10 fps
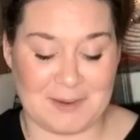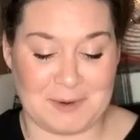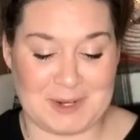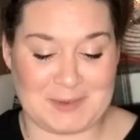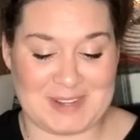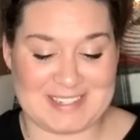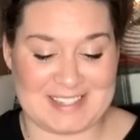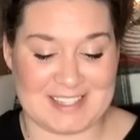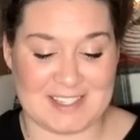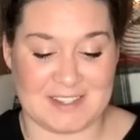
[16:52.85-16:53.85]
one was
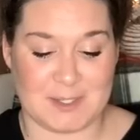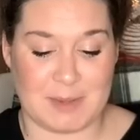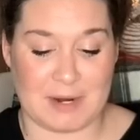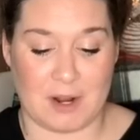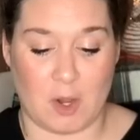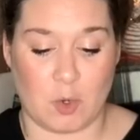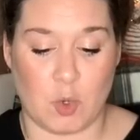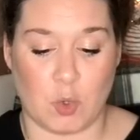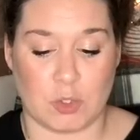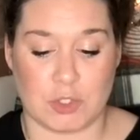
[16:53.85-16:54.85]
this Sparrow
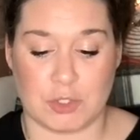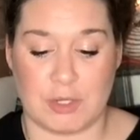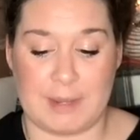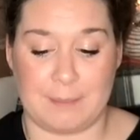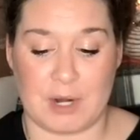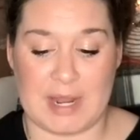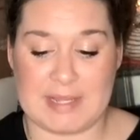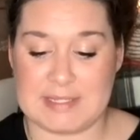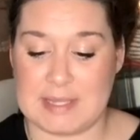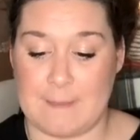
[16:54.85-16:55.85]
Cordial
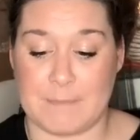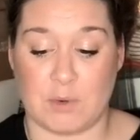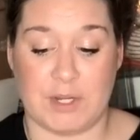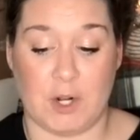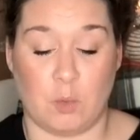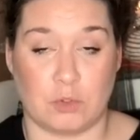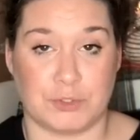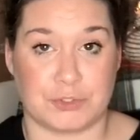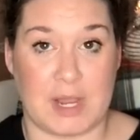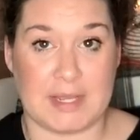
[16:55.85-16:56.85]
Embrace Merino Wool
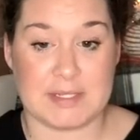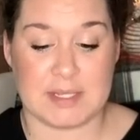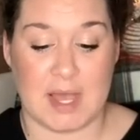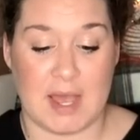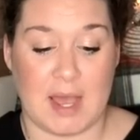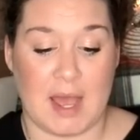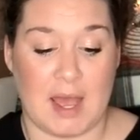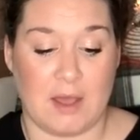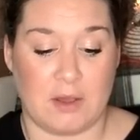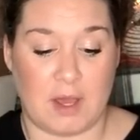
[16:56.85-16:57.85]
Dress.
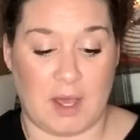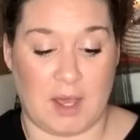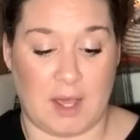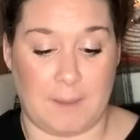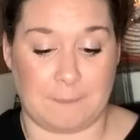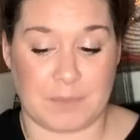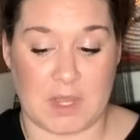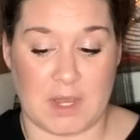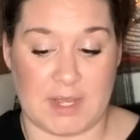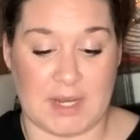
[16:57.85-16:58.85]
Um,
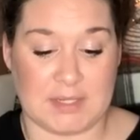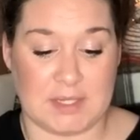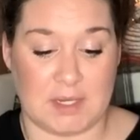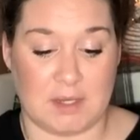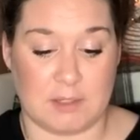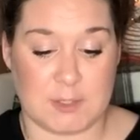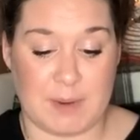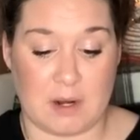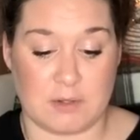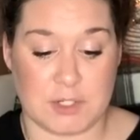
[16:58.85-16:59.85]
I got the
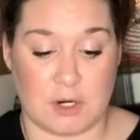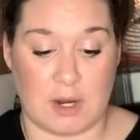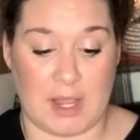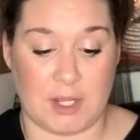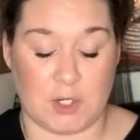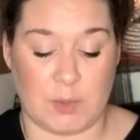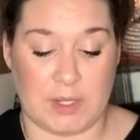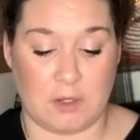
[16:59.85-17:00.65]
sparrow skirt at Goodwill